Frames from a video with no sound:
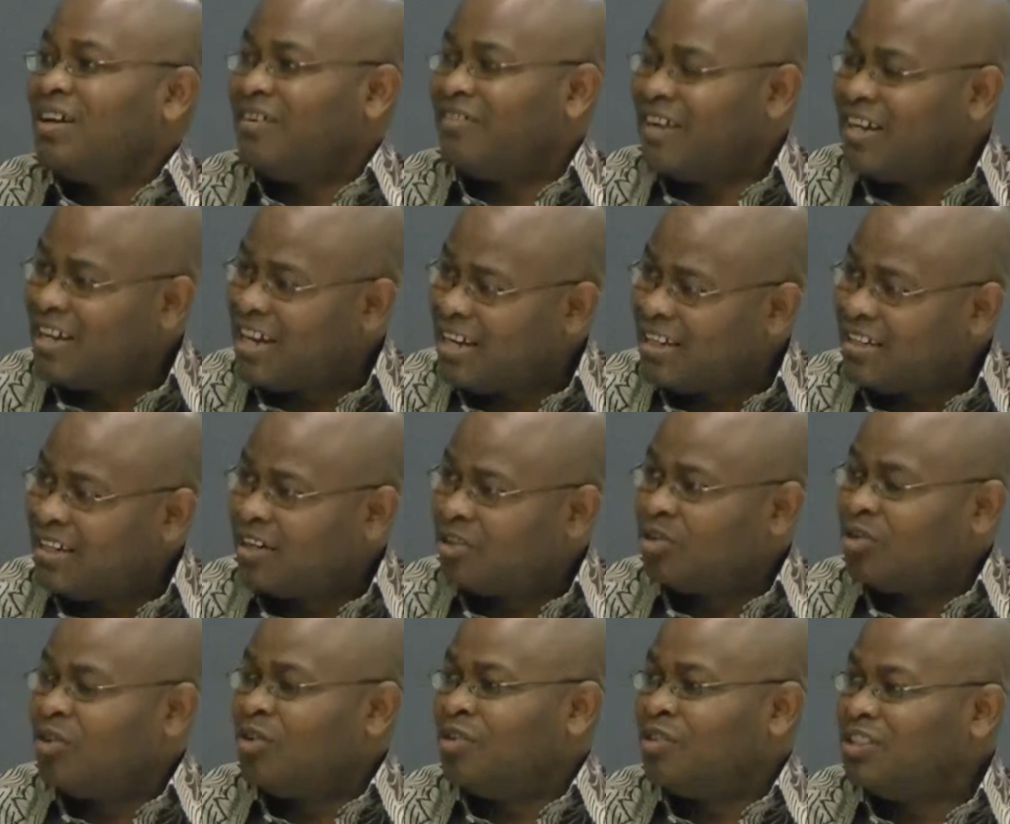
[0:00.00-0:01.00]
greener
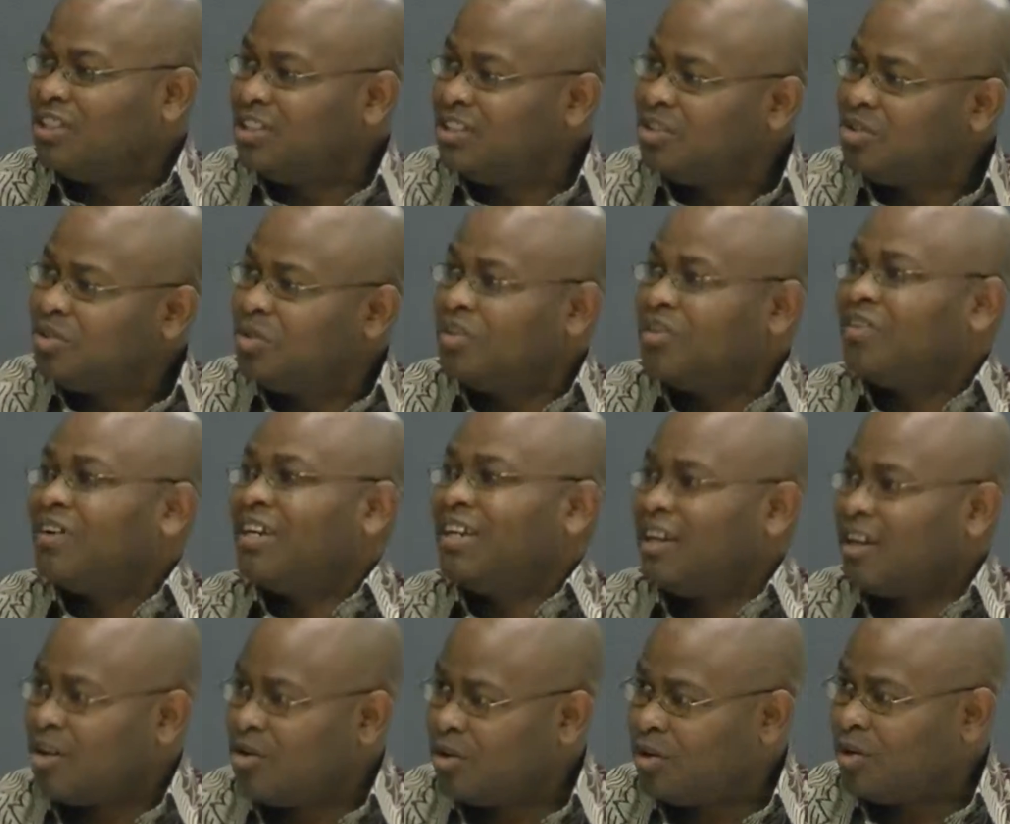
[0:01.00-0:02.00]
technology, to green
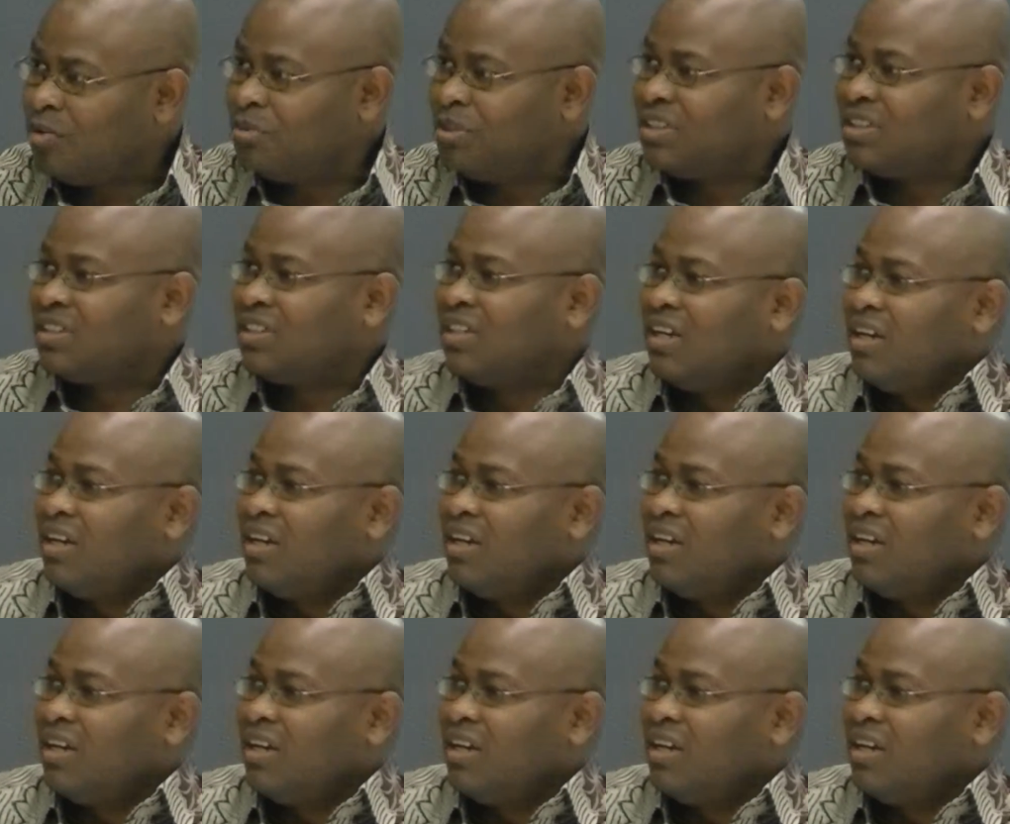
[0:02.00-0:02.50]
economies.